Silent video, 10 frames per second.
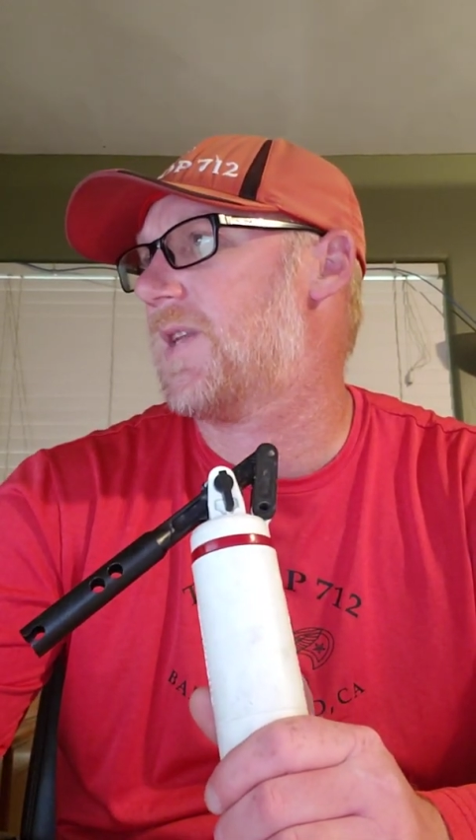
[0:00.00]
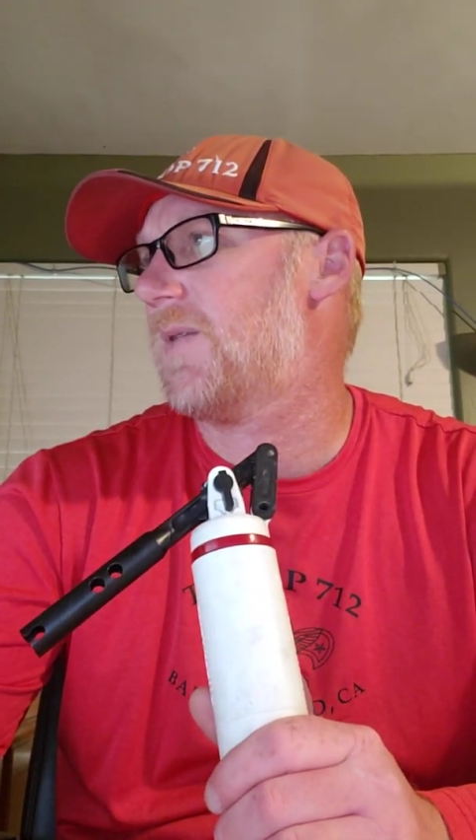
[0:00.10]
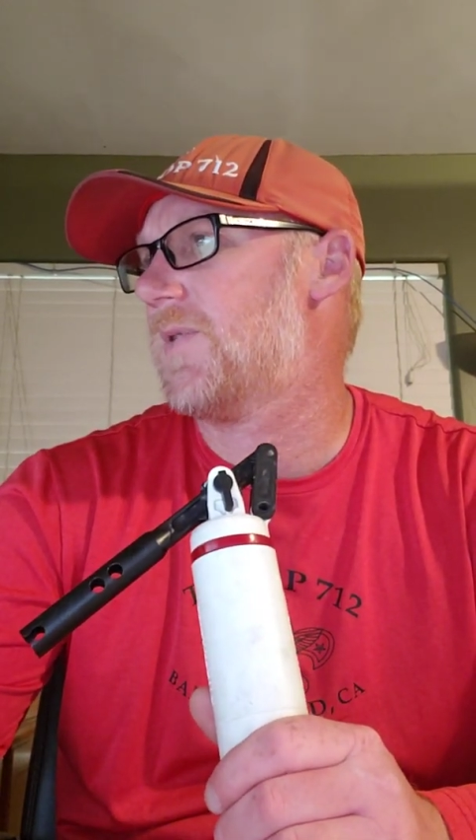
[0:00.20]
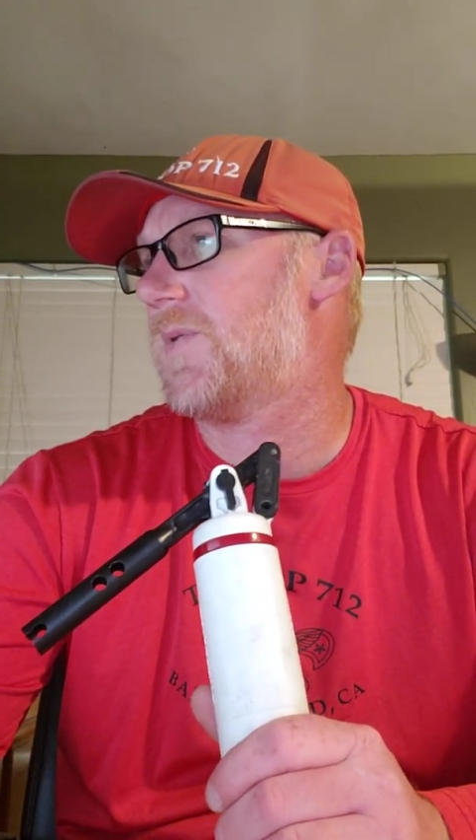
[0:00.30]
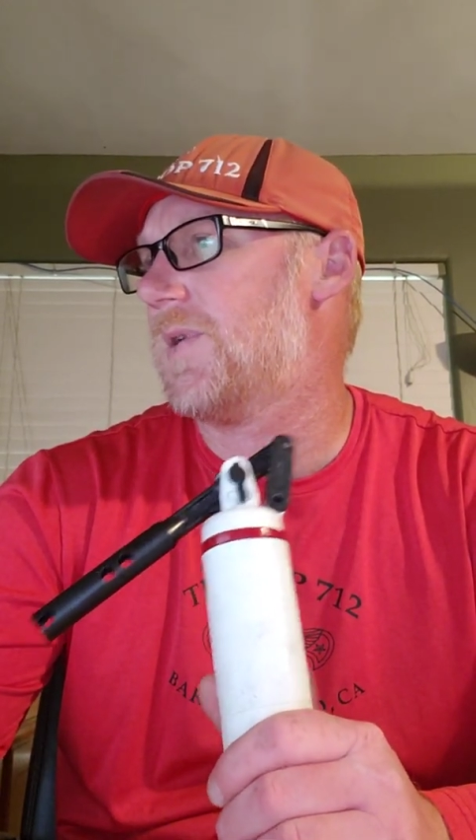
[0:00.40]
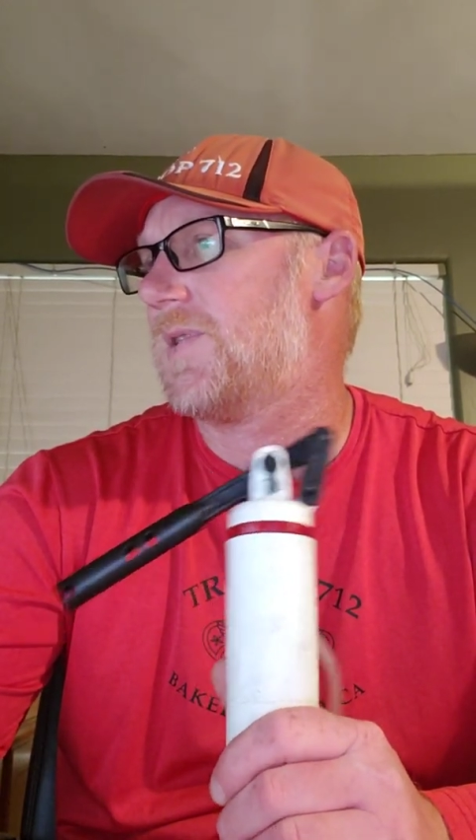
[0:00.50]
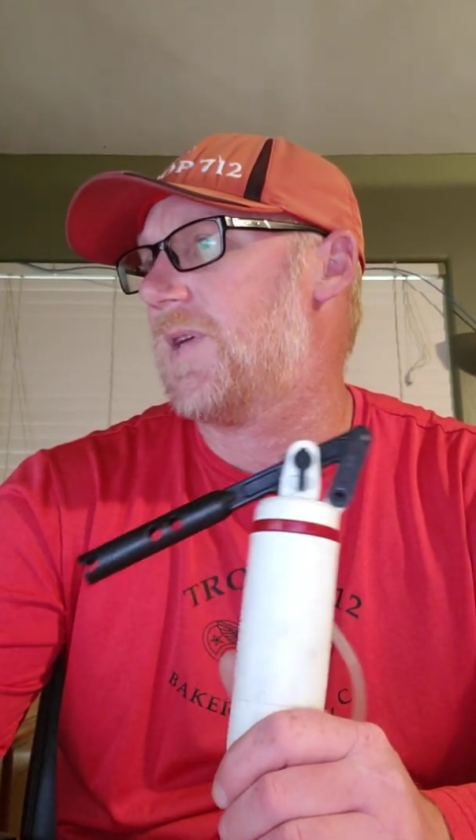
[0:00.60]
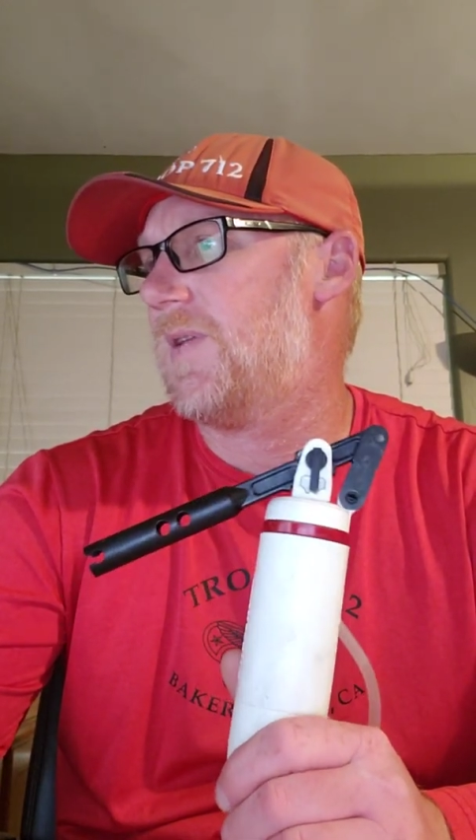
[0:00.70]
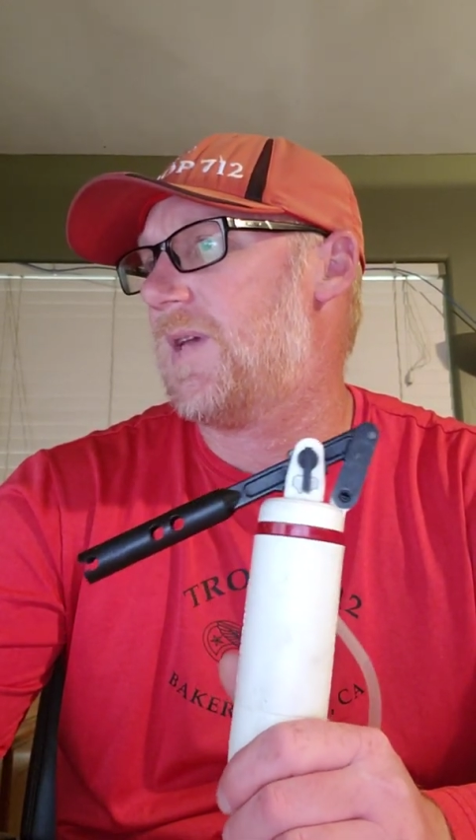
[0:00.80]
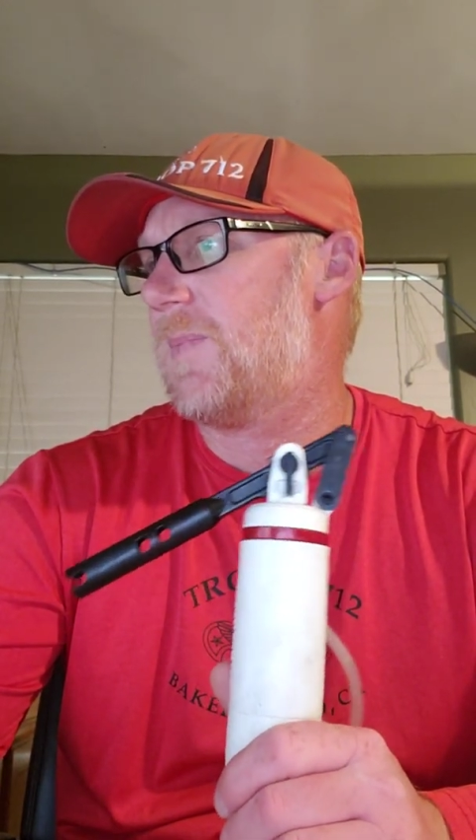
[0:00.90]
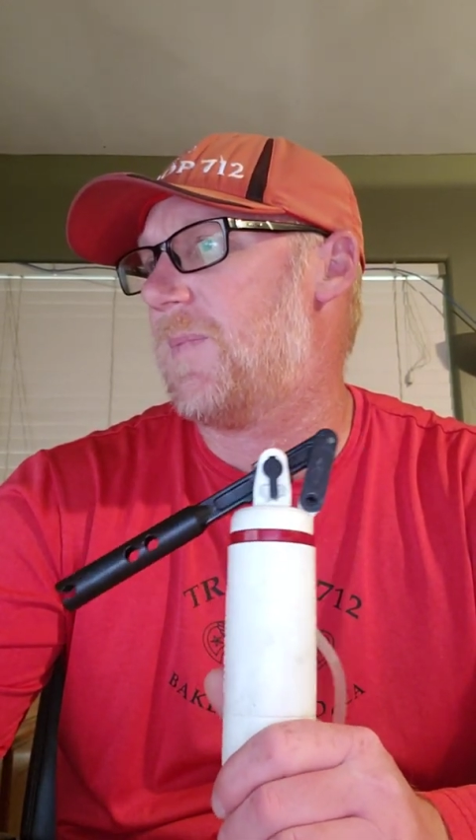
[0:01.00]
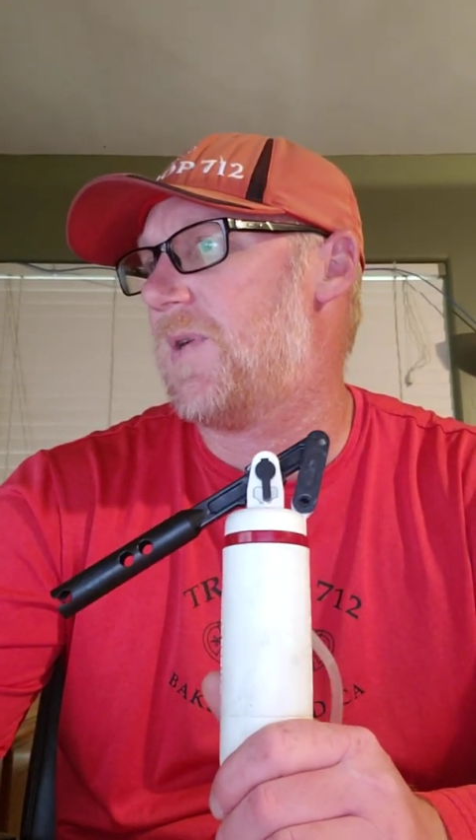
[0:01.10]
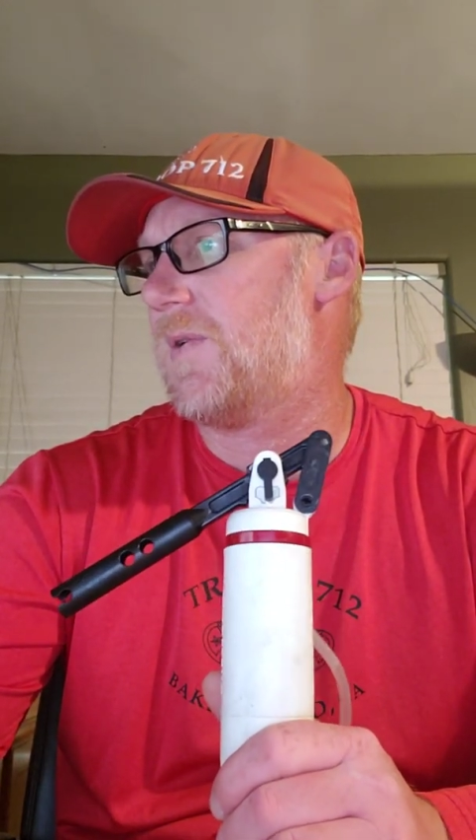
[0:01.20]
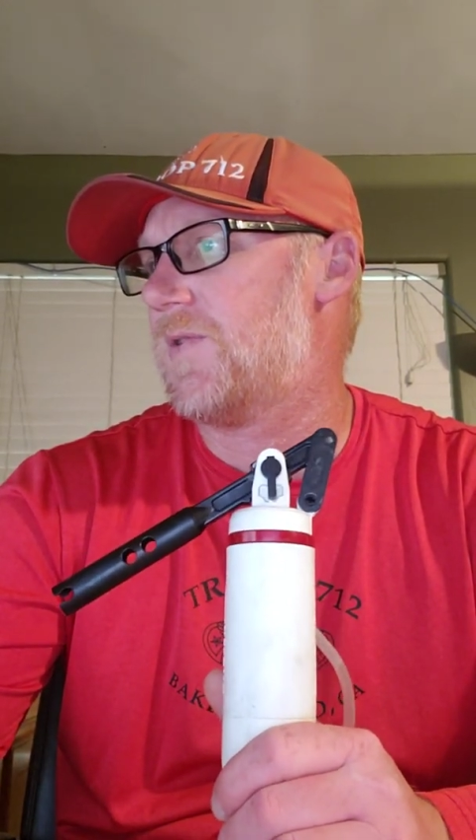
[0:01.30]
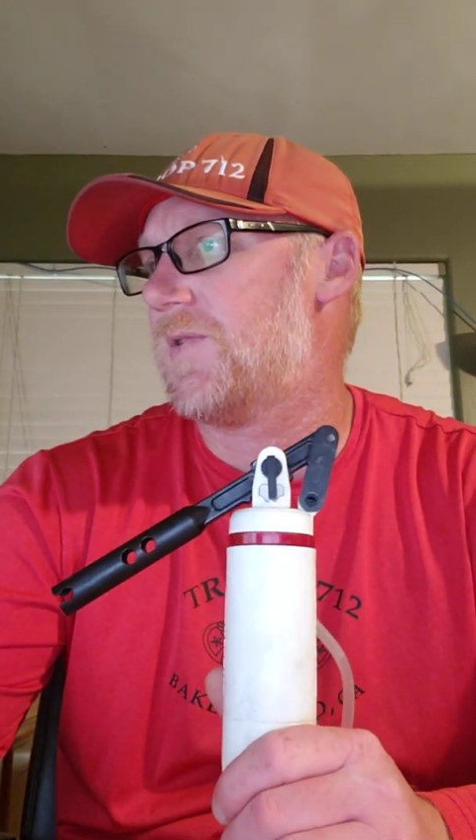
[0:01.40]
that real quick because I think it might be
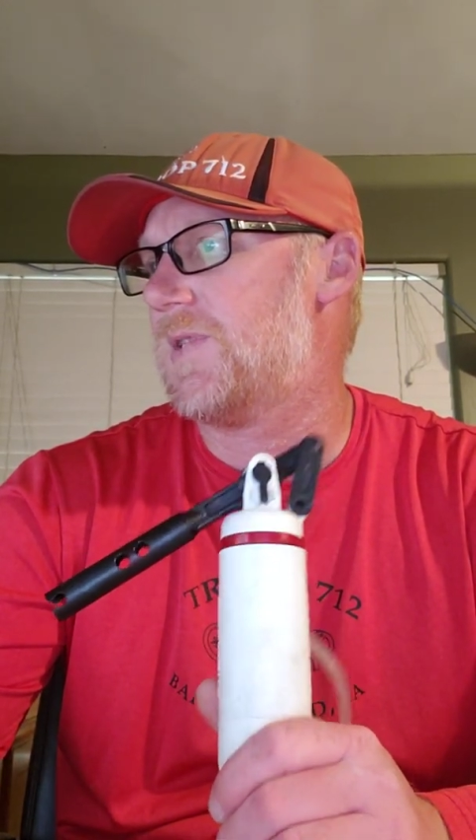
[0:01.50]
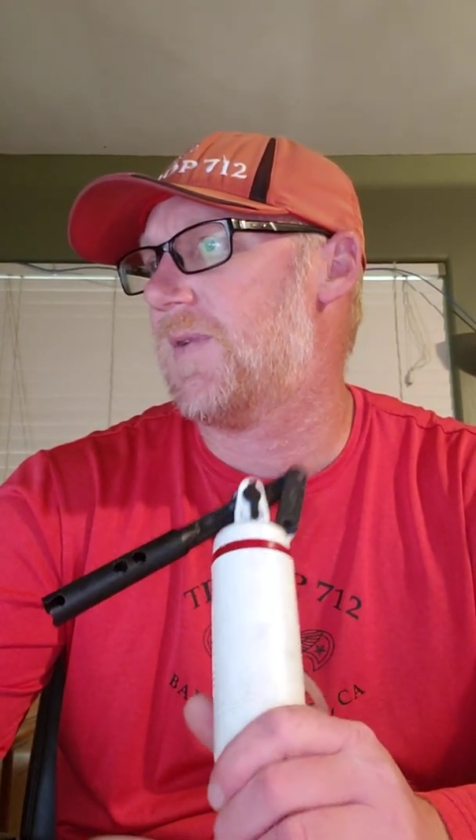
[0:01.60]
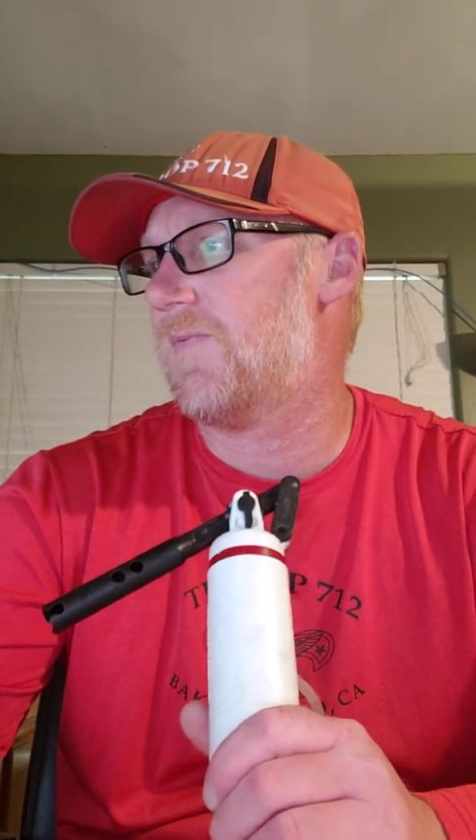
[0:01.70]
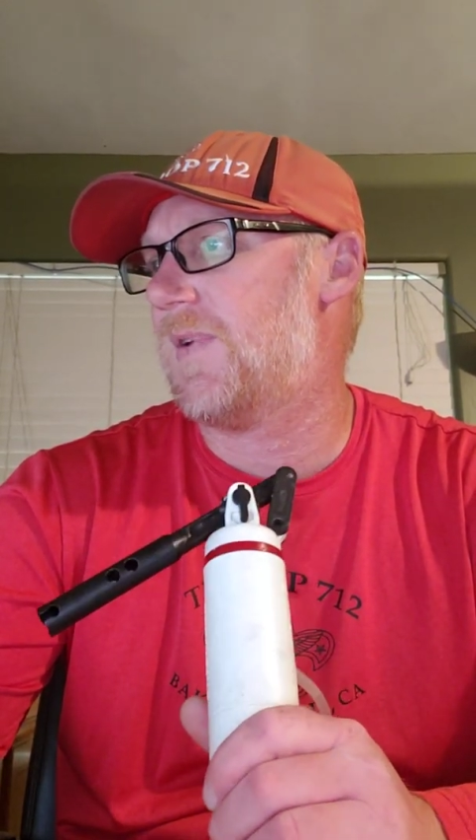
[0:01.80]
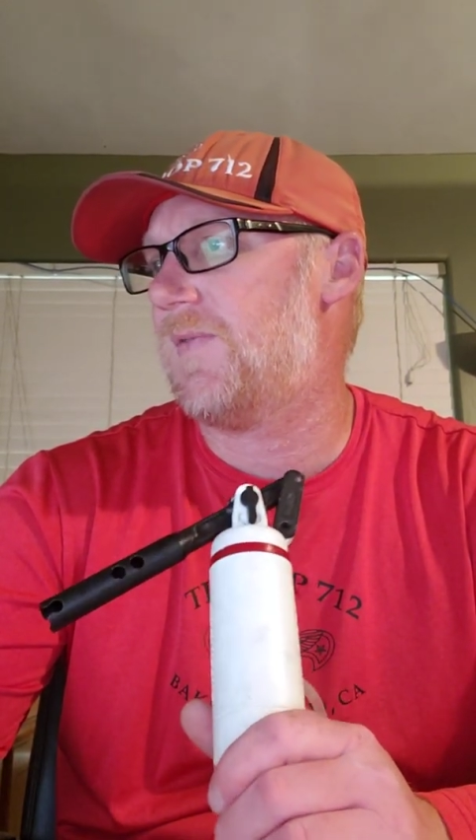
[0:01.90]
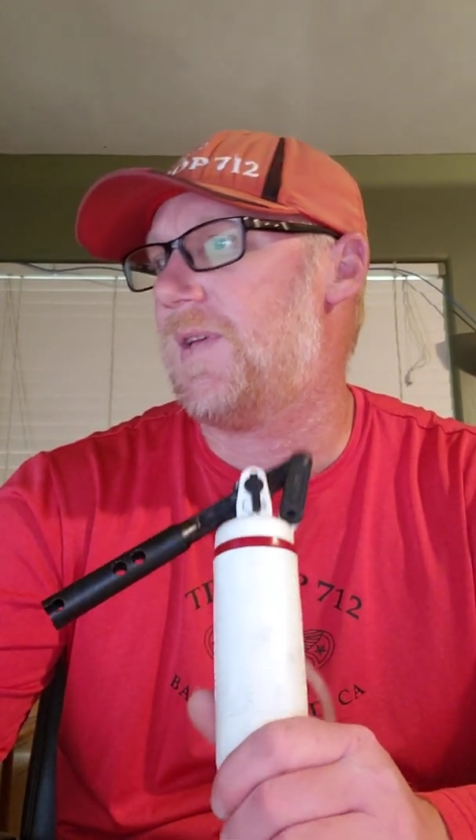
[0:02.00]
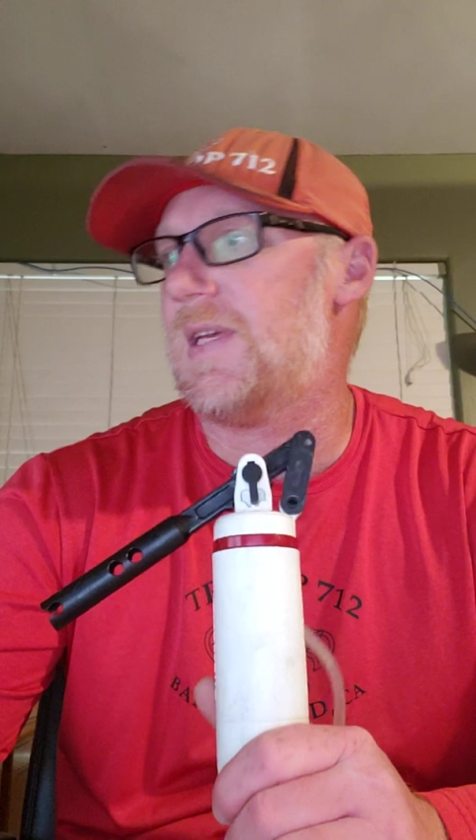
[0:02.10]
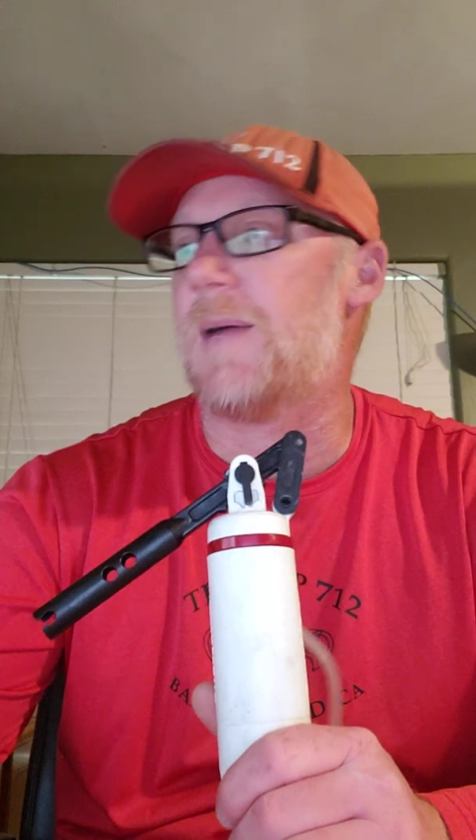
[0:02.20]
closer to 750.